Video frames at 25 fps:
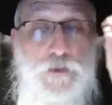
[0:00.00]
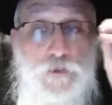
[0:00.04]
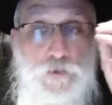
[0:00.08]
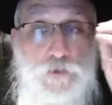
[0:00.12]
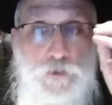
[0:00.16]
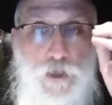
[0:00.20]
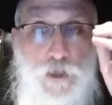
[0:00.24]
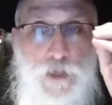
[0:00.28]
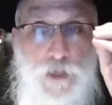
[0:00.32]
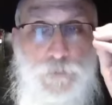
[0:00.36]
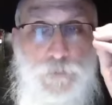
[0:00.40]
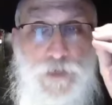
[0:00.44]

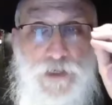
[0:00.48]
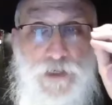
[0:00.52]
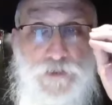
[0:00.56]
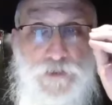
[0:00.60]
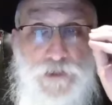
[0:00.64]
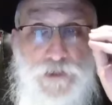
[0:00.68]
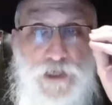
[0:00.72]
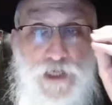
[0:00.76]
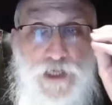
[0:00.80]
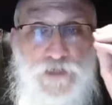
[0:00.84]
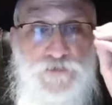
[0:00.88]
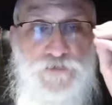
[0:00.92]
Lama
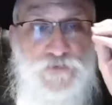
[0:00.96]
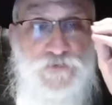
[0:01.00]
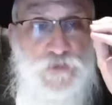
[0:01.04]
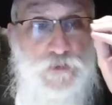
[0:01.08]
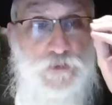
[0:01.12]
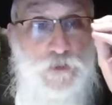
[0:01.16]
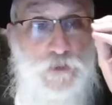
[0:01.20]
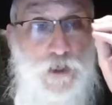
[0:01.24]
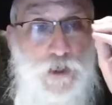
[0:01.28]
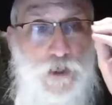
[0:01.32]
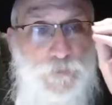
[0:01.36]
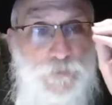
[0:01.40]
Reisa
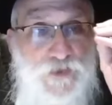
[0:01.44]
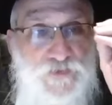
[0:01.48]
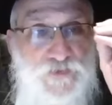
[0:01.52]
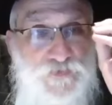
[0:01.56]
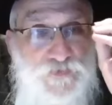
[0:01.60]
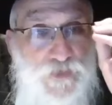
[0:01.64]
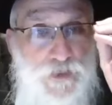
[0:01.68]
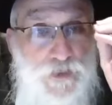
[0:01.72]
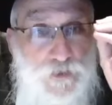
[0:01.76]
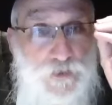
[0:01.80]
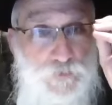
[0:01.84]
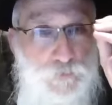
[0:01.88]
Lama
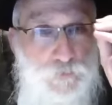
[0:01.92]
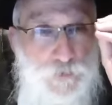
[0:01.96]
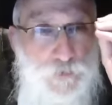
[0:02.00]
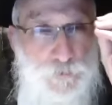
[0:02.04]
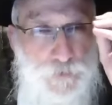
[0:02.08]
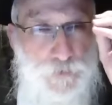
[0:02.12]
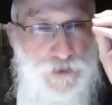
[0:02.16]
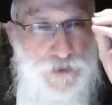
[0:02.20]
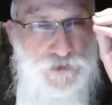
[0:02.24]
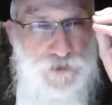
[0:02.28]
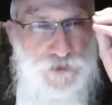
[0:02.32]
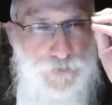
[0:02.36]
Zel, when
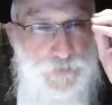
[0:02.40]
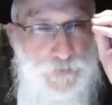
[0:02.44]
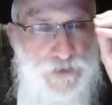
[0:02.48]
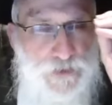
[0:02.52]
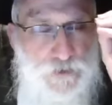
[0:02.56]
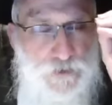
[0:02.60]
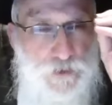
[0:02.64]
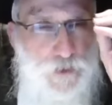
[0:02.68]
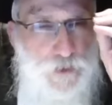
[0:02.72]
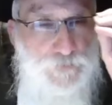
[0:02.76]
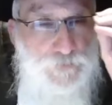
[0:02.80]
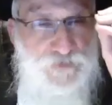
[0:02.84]
Moshe
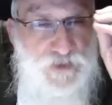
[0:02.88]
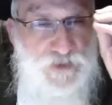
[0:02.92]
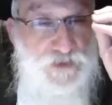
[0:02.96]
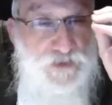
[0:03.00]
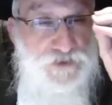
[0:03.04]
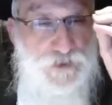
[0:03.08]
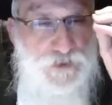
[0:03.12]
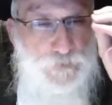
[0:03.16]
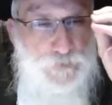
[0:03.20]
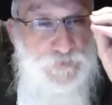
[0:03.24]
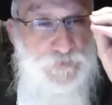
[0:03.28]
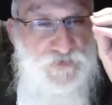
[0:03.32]
Rabbeinu comes to
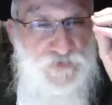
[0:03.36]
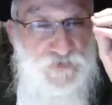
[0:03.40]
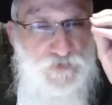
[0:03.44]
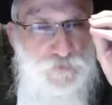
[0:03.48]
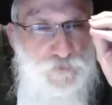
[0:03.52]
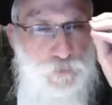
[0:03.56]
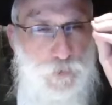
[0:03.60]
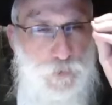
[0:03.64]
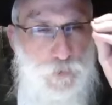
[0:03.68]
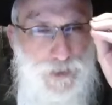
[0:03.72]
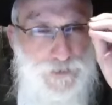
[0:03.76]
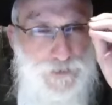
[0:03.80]
Hashem and says,
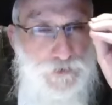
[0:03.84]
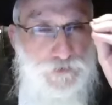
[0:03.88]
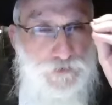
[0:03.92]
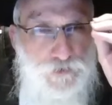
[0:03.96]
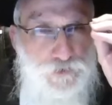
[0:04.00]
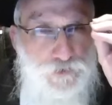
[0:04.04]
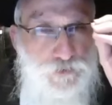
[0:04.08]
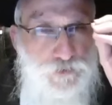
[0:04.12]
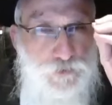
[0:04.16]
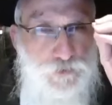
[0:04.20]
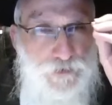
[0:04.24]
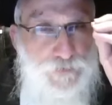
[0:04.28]
why are
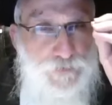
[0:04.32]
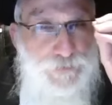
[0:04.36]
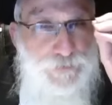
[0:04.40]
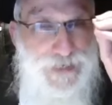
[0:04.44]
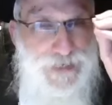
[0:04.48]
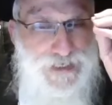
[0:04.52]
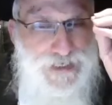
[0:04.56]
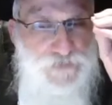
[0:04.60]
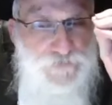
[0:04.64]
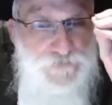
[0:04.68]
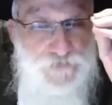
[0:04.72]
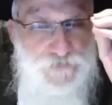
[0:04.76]
you doing
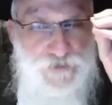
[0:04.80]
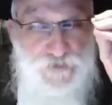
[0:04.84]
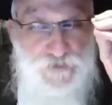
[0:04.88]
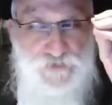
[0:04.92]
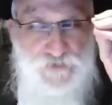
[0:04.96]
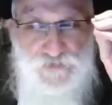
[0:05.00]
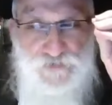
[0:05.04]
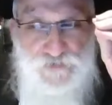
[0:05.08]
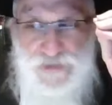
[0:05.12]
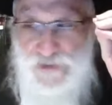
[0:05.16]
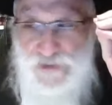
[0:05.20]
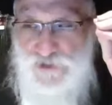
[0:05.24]
that to
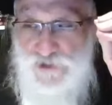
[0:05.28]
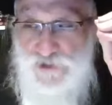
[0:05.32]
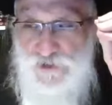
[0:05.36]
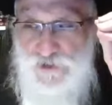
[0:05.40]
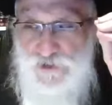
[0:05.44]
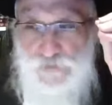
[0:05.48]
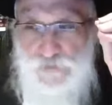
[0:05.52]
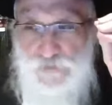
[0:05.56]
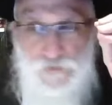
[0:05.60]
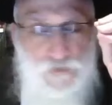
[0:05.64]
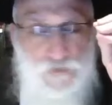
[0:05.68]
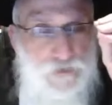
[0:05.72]
this
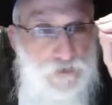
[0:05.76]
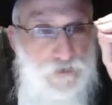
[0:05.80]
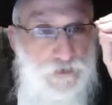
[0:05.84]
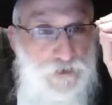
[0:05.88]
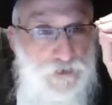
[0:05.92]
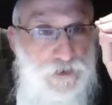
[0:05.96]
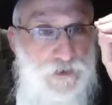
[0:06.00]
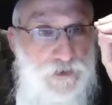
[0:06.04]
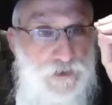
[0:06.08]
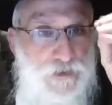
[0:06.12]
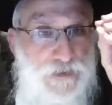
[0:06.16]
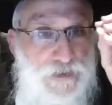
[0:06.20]
nation?
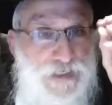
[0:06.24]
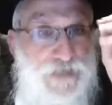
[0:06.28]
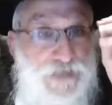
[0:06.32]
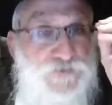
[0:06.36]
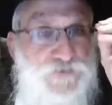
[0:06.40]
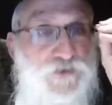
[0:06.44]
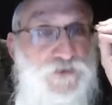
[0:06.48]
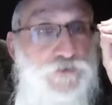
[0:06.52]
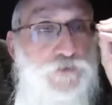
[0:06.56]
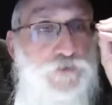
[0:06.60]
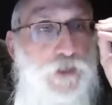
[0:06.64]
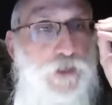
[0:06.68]

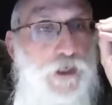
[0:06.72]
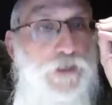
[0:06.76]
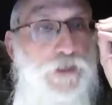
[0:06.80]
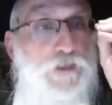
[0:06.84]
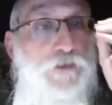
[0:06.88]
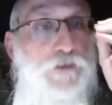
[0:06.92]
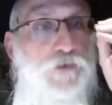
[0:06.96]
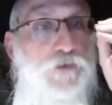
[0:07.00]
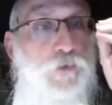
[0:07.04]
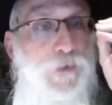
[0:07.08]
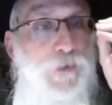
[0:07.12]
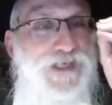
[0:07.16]
It's a
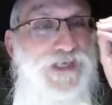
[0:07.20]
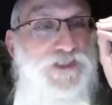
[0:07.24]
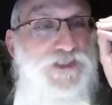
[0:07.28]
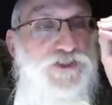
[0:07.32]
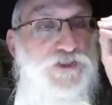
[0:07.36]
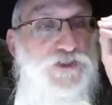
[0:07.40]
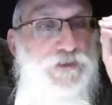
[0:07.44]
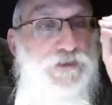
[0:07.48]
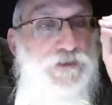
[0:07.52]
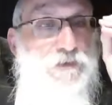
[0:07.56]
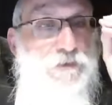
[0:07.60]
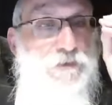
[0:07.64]
Torah
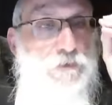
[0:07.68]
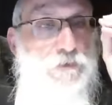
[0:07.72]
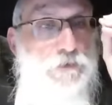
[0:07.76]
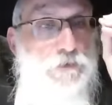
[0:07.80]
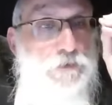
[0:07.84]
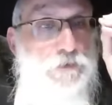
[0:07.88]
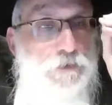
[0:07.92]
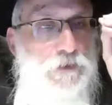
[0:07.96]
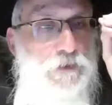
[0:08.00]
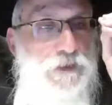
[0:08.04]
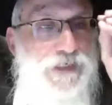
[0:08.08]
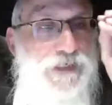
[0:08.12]
question.
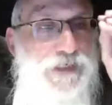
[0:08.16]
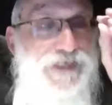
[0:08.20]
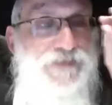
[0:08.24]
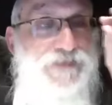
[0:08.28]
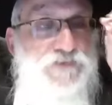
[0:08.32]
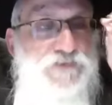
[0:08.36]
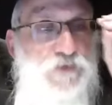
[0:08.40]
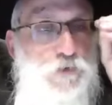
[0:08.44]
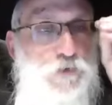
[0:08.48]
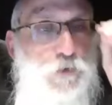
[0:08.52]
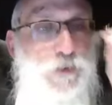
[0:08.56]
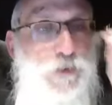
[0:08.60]

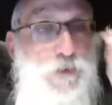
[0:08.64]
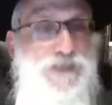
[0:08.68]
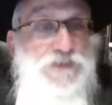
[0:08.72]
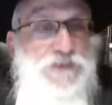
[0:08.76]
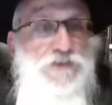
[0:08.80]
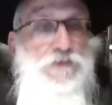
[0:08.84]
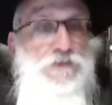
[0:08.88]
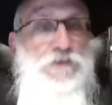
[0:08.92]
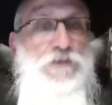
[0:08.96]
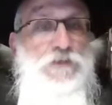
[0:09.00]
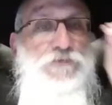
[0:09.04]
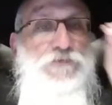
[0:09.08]
It's a
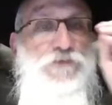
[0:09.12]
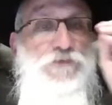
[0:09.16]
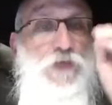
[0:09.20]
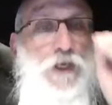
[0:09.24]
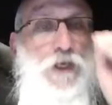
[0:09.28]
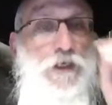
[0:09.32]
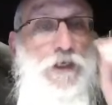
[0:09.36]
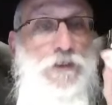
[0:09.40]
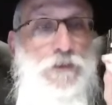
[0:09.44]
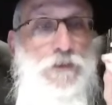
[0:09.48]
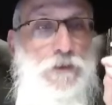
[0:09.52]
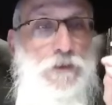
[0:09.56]
question of
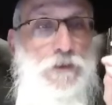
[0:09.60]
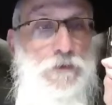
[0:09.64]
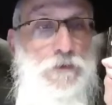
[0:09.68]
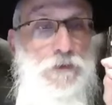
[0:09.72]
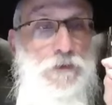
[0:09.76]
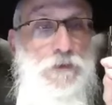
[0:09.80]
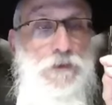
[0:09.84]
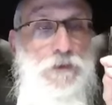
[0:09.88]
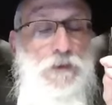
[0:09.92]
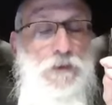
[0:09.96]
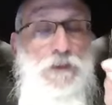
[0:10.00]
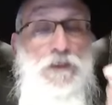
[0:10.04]
Torah.
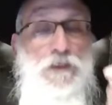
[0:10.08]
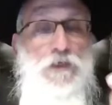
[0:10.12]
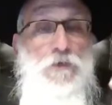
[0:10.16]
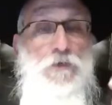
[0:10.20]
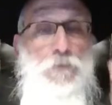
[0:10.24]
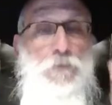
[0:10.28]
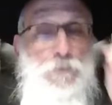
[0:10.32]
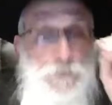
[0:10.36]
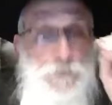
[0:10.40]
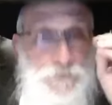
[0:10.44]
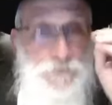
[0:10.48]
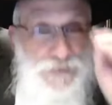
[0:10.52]

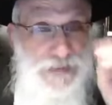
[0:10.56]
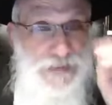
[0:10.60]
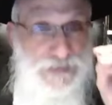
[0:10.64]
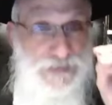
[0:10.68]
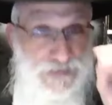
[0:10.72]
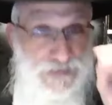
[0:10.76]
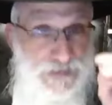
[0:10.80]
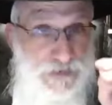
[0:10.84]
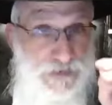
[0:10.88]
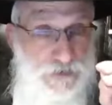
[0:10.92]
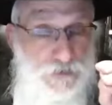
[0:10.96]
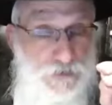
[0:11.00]

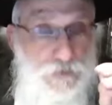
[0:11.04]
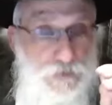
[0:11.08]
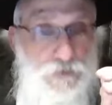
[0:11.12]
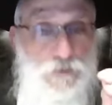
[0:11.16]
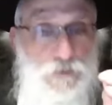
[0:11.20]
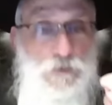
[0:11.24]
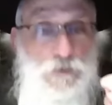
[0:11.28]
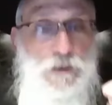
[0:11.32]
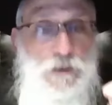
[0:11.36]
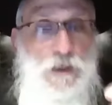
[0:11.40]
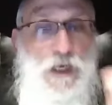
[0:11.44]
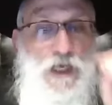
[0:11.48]
Meaning,
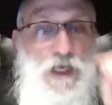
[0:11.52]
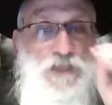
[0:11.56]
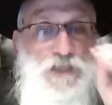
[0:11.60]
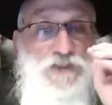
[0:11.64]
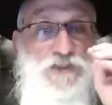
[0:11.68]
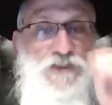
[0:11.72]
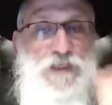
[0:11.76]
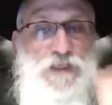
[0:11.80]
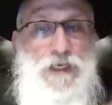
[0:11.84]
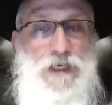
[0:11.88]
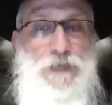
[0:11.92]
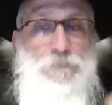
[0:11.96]

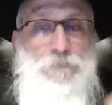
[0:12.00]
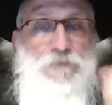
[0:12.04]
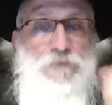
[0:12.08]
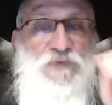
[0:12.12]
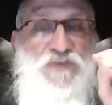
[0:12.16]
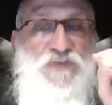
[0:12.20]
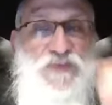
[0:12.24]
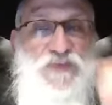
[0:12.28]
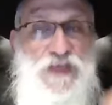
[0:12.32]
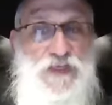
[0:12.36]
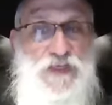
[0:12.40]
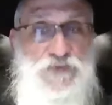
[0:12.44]
Hashem
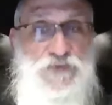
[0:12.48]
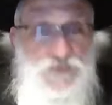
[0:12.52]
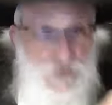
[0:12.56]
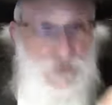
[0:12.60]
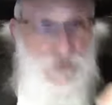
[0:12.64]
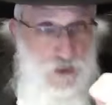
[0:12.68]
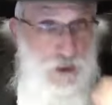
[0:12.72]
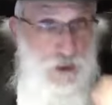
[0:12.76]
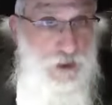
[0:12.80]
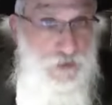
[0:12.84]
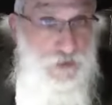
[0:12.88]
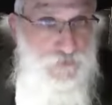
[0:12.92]
says
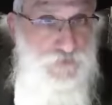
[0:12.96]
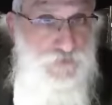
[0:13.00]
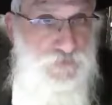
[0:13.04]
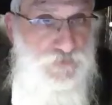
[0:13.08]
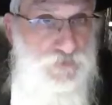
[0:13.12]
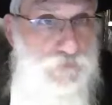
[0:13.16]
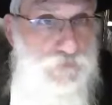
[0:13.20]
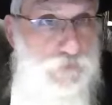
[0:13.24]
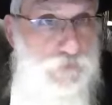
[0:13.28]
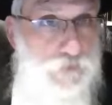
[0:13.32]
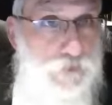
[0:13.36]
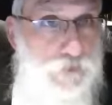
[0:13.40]
to
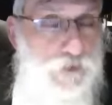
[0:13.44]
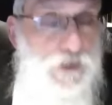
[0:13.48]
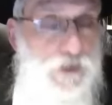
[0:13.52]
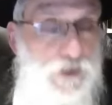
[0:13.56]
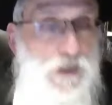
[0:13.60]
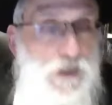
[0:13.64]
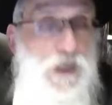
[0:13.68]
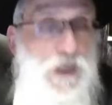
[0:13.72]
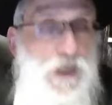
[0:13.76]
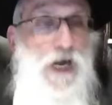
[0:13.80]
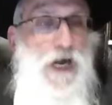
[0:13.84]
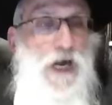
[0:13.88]
us,
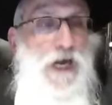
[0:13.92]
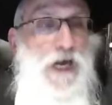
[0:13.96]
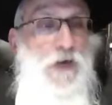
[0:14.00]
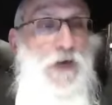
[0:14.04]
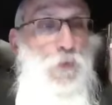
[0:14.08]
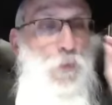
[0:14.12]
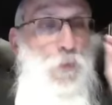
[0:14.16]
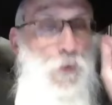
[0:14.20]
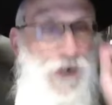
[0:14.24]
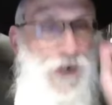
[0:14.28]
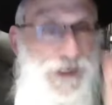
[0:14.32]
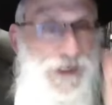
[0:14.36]
I
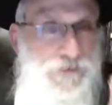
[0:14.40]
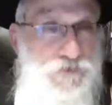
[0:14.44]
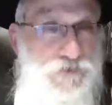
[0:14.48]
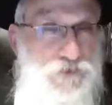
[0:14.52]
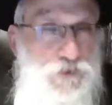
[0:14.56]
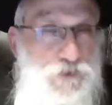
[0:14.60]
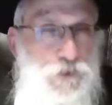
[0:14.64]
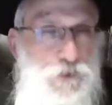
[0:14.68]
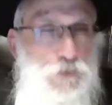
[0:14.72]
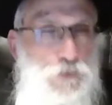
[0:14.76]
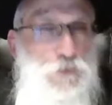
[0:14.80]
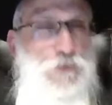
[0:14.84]
want
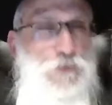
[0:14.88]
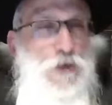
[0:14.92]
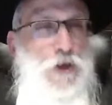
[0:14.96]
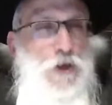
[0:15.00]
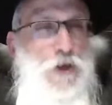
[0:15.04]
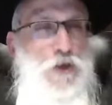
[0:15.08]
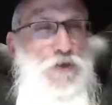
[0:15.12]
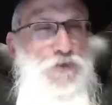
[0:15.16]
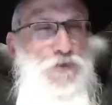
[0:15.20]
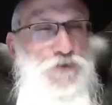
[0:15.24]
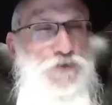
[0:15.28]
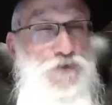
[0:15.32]
you
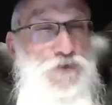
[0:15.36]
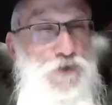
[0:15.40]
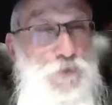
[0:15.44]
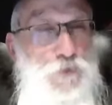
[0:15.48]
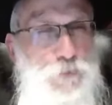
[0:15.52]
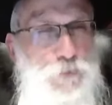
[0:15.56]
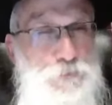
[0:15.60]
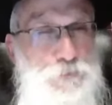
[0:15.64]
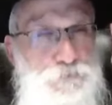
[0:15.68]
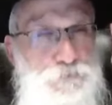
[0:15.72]
to